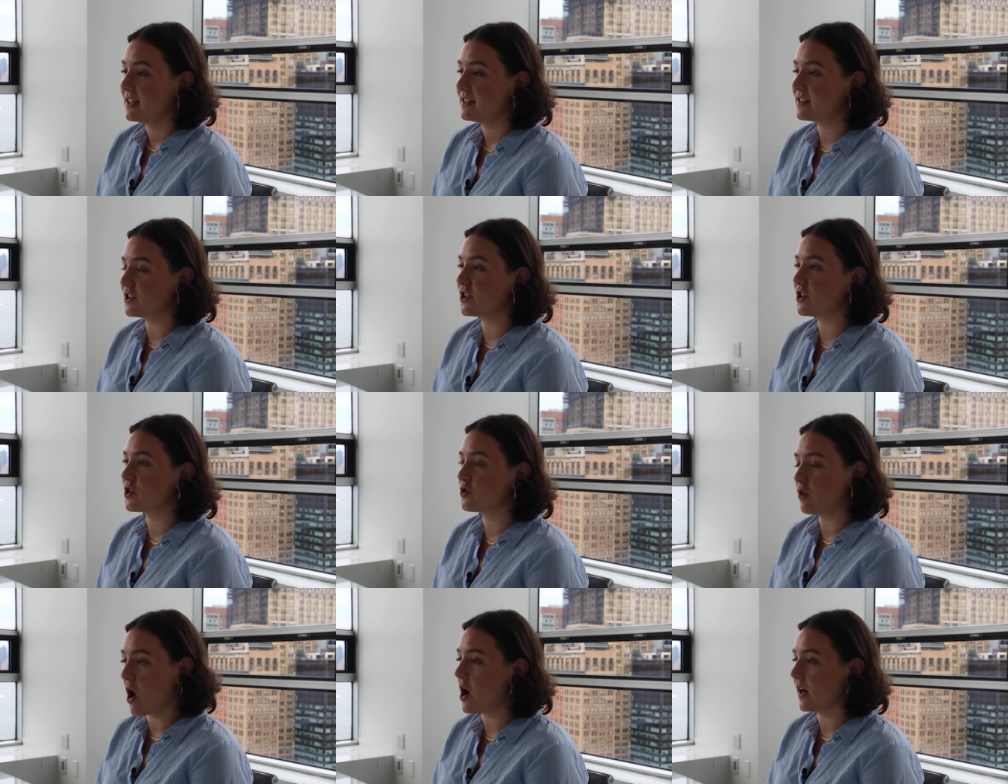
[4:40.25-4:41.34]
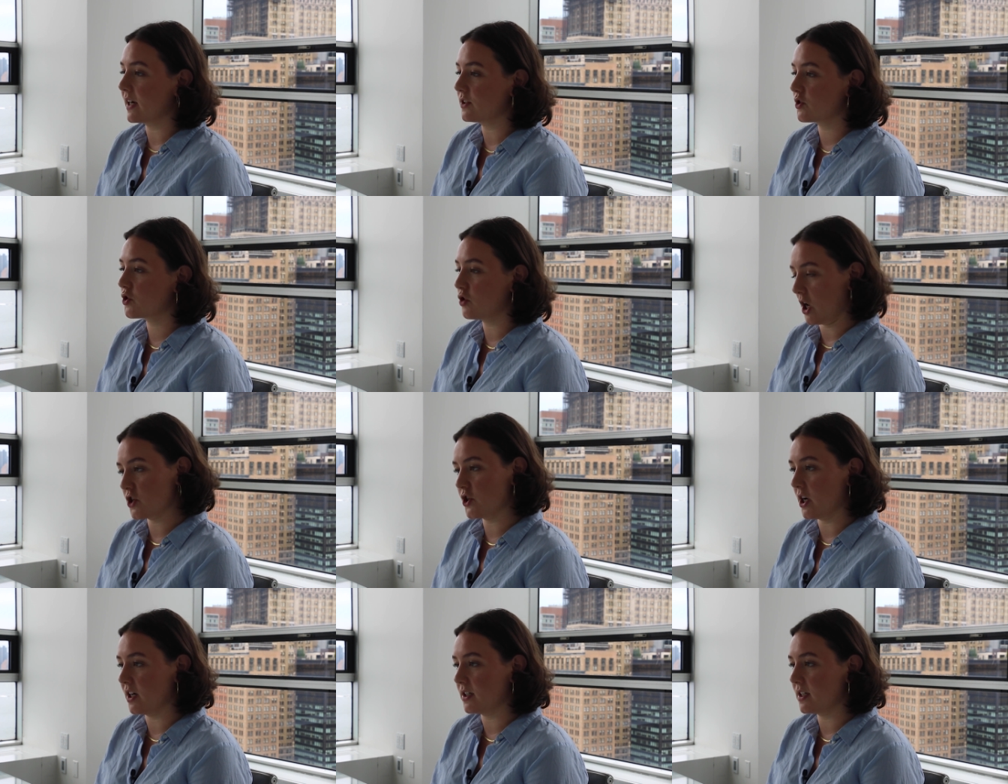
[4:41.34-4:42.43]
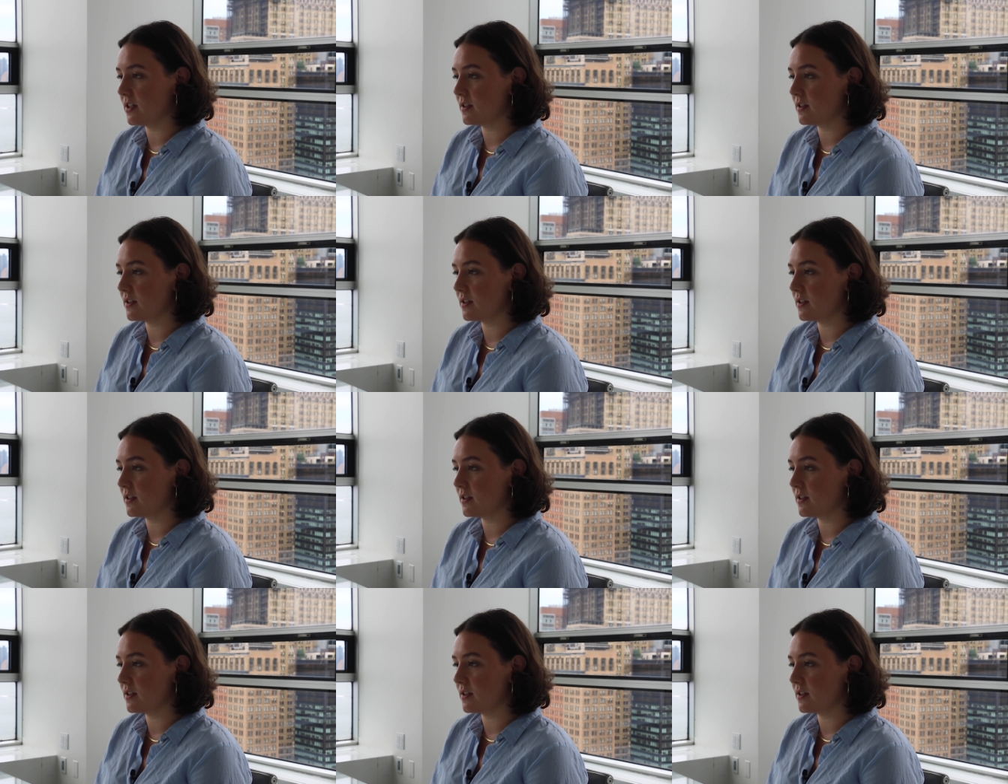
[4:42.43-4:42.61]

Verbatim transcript: such a strong, structured